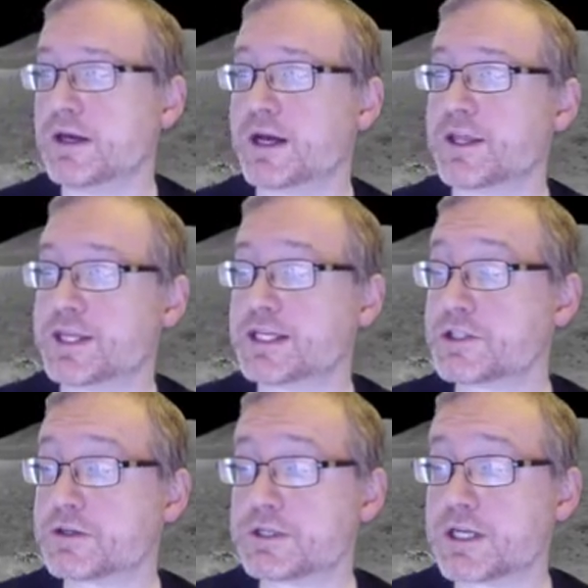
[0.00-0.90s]
Things
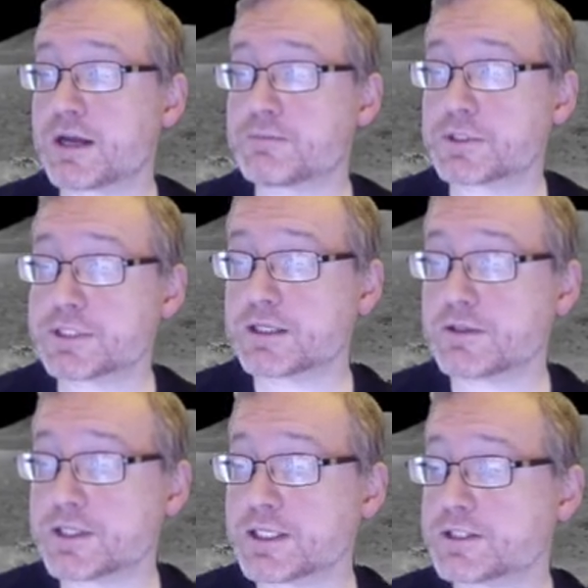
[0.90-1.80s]
that are not
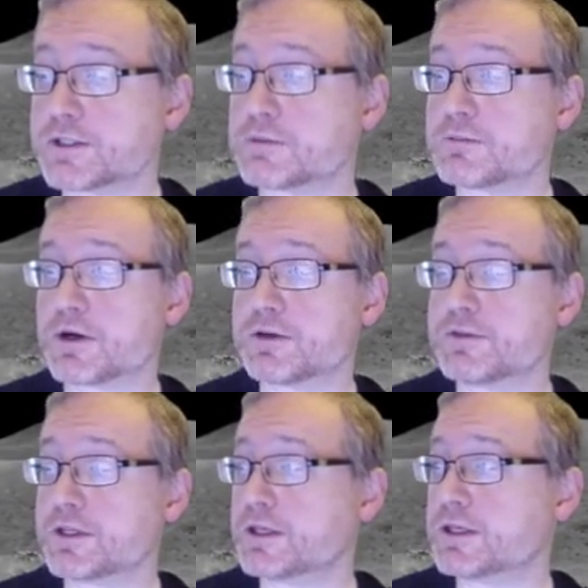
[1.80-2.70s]
particularly considered part of
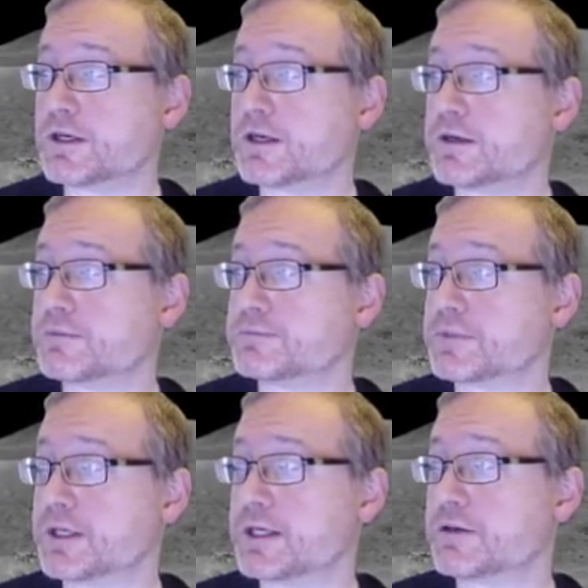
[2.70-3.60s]
the
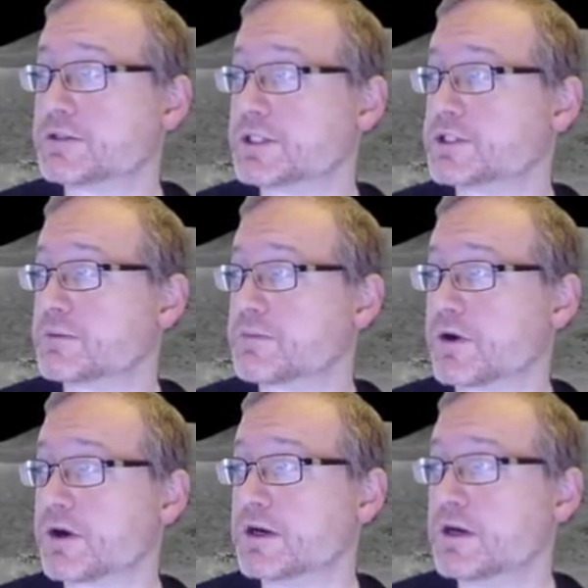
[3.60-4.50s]
ecosystem
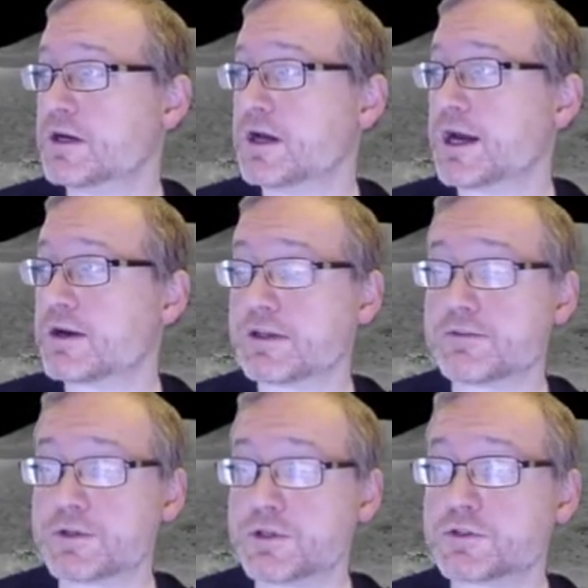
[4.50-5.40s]
are higher
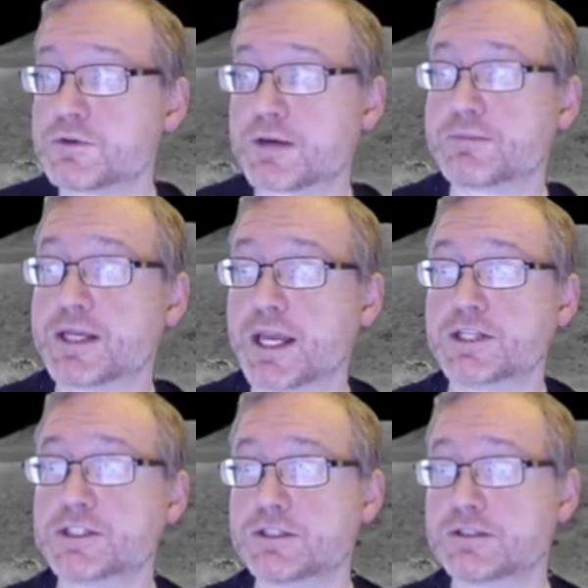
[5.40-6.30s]
level user
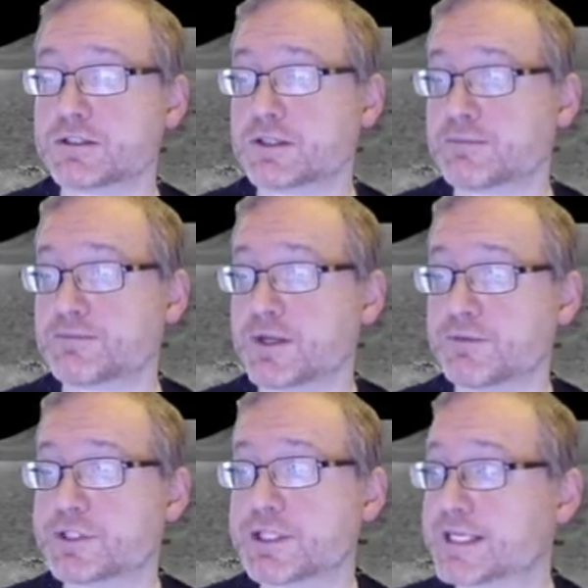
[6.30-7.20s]
applications,
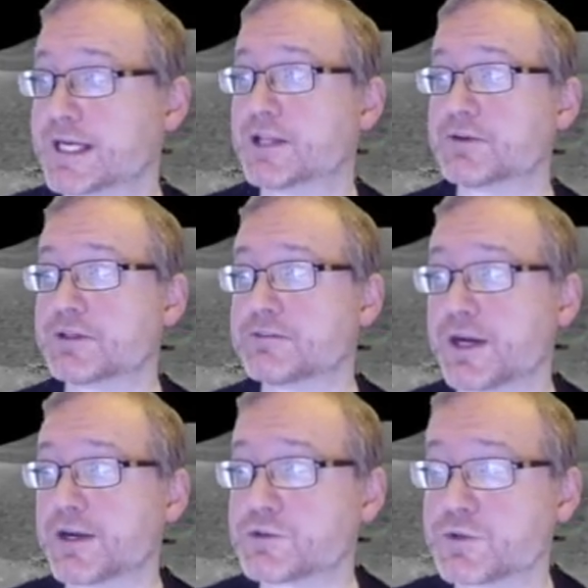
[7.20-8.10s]
delay tolerant
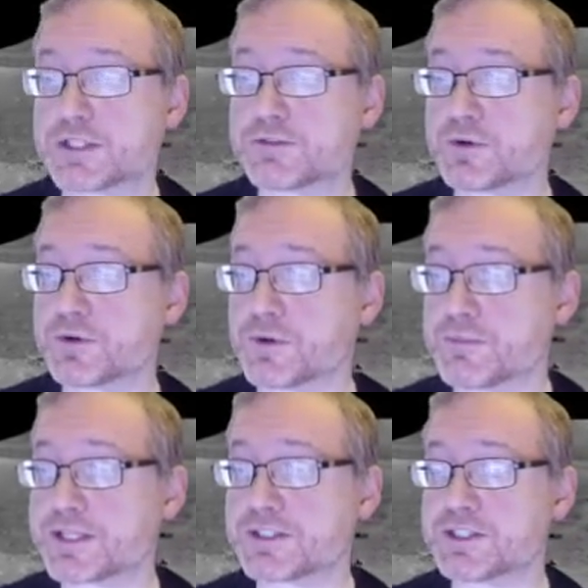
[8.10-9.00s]
file transfer or
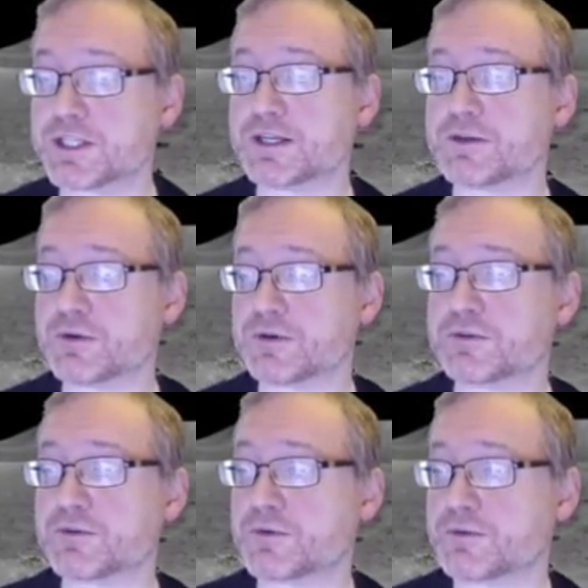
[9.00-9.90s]
messaging
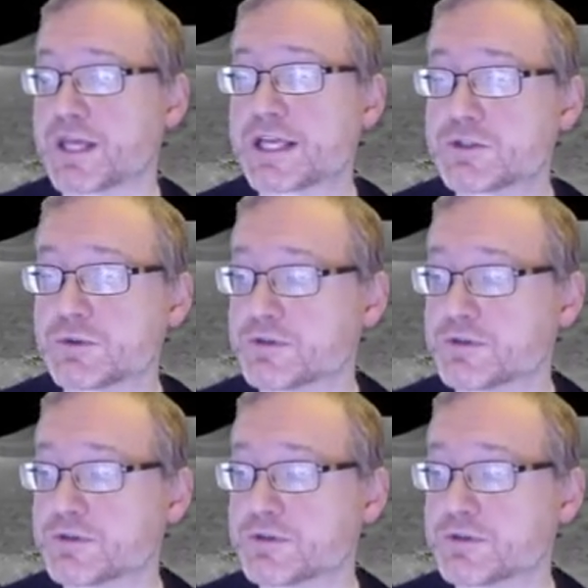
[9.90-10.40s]
or that sort of